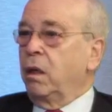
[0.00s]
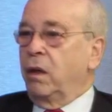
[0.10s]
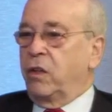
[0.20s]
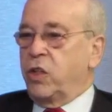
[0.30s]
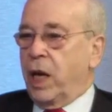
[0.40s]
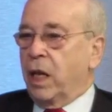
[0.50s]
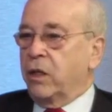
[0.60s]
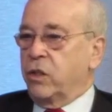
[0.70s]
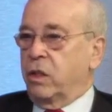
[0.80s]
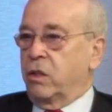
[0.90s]
the
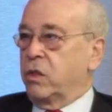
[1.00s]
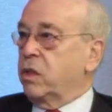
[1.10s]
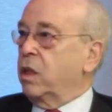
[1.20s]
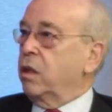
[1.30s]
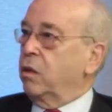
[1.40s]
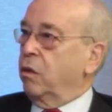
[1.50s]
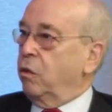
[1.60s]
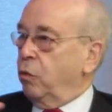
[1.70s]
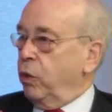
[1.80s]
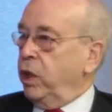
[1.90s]
challenges that the
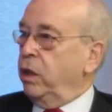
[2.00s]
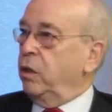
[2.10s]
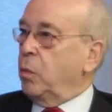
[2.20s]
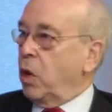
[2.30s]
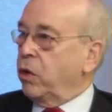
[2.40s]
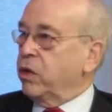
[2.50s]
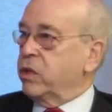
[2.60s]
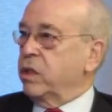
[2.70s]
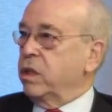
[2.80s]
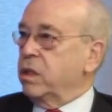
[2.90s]
three
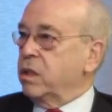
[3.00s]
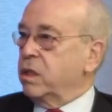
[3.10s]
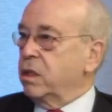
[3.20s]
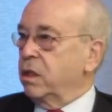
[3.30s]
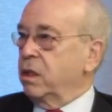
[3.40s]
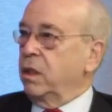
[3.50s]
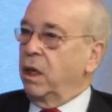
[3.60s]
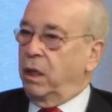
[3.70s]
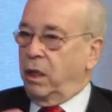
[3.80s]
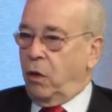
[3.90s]
democracies
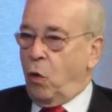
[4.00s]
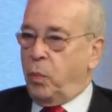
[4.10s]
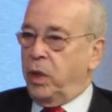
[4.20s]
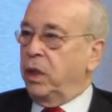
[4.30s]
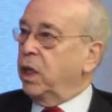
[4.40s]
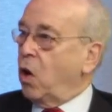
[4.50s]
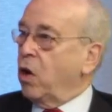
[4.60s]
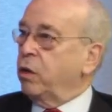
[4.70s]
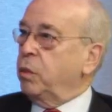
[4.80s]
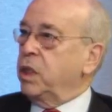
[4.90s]
and the open
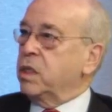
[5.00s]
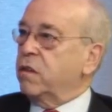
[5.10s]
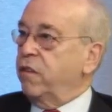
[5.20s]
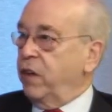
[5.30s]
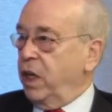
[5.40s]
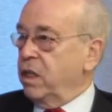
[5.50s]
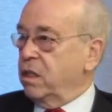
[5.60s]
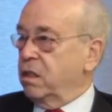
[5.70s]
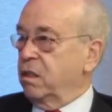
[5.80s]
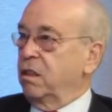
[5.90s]
economies
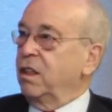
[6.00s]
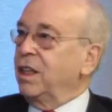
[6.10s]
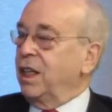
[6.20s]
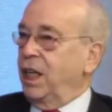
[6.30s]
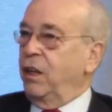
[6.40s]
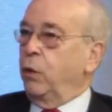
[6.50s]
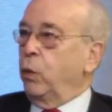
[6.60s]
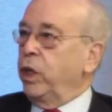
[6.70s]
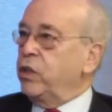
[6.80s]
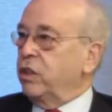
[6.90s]
face in the
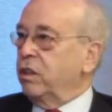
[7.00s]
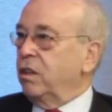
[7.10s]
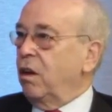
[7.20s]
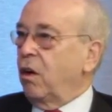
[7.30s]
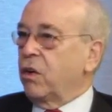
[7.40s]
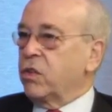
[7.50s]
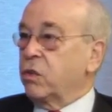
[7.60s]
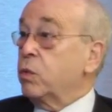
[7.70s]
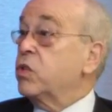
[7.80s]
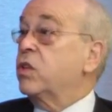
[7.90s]
region are
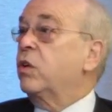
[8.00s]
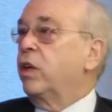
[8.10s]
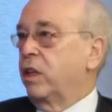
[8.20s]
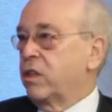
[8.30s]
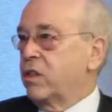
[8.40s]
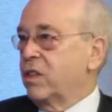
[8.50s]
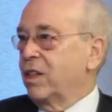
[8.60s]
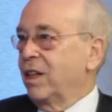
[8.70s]
so serious